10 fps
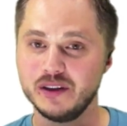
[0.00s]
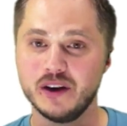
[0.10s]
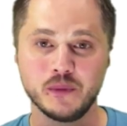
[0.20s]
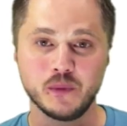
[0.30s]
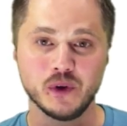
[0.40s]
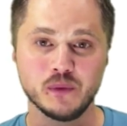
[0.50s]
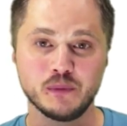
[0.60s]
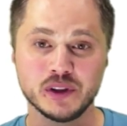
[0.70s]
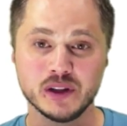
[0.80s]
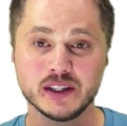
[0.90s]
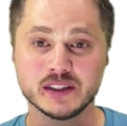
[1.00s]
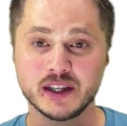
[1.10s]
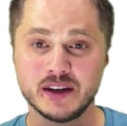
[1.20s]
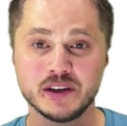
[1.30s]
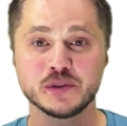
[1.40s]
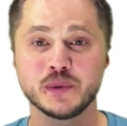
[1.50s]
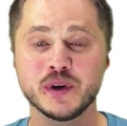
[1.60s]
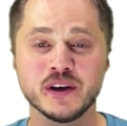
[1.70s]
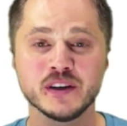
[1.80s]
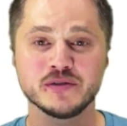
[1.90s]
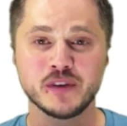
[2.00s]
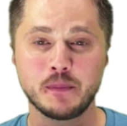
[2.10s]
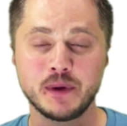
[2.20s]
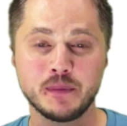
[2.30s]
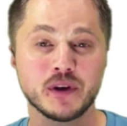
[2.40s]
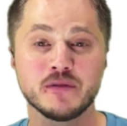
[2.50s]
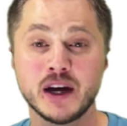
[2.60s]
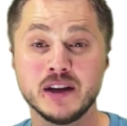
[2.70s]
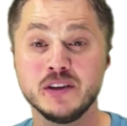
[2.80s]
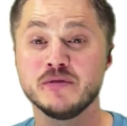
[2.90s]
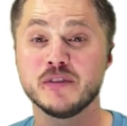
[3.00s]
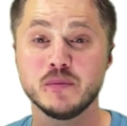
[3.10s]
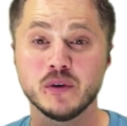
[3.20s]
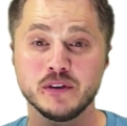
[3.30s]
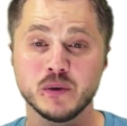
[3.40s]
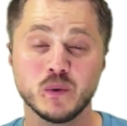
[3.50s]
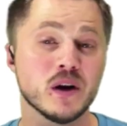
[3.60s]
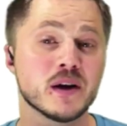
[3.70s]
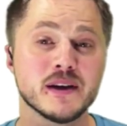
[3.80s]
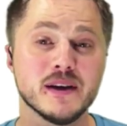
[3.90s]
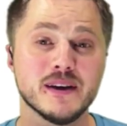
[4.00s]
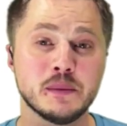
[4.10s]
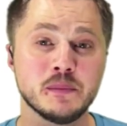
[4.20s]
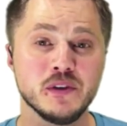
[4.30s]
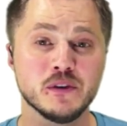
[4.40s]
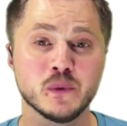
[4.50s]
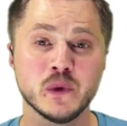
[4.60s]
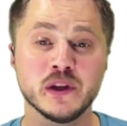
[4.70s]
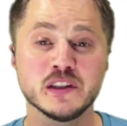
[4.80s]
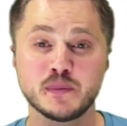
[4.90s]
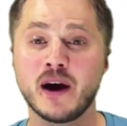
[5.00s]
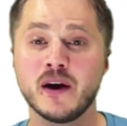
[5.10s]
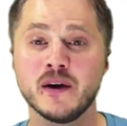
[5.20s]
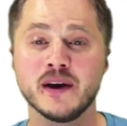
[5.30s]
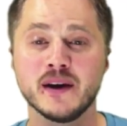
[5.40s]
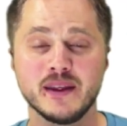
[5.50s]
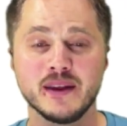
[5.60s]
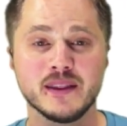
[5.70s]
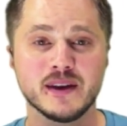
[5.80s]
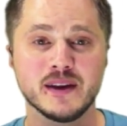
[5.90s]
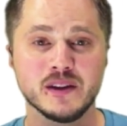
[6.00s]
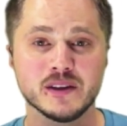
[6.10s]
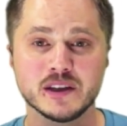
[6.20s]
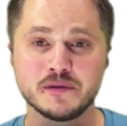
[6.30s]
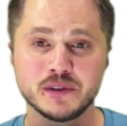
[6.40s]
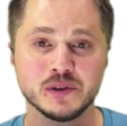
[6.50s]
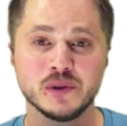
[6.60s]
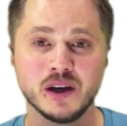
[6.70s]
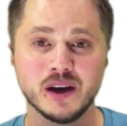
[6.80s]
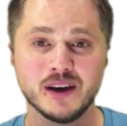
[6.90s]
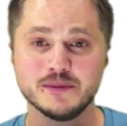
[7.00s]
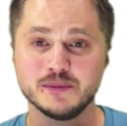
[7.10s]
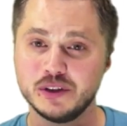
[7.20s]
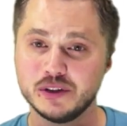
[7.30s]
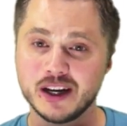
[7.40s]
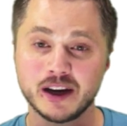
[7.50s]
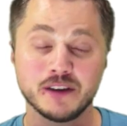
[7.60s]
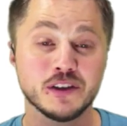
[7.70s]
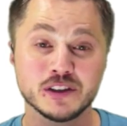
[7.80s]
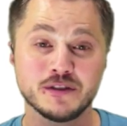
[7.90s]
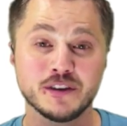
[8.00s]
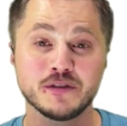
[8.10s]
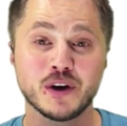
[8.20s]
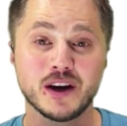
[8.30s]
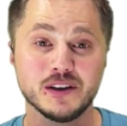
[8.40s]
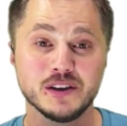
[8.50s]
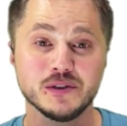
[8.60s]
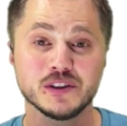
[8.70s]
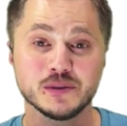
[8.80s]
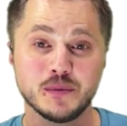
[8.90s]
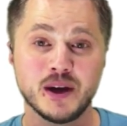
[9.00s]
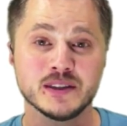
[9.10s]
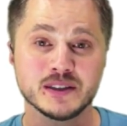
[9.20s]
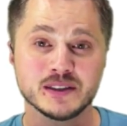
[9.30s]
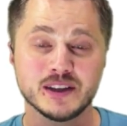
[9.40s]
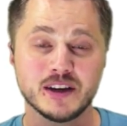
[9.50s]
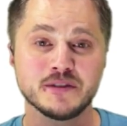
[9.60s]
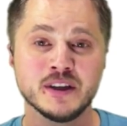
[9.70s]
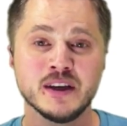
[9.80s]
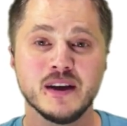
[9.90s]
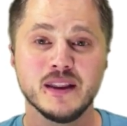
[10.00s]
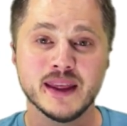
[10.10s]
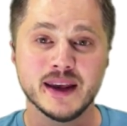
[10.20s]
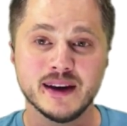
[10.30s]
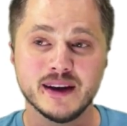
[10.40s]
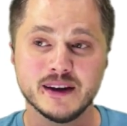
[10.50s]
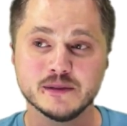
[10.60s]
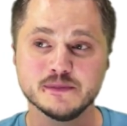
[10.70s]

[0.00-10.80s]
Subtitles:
we'll put the links again to your Twitter to how people can find you, find more of your work. You're really inspiring. I think that the stuff you're doing, you're not giving yourself enough credit. You're doing some amazing stuff that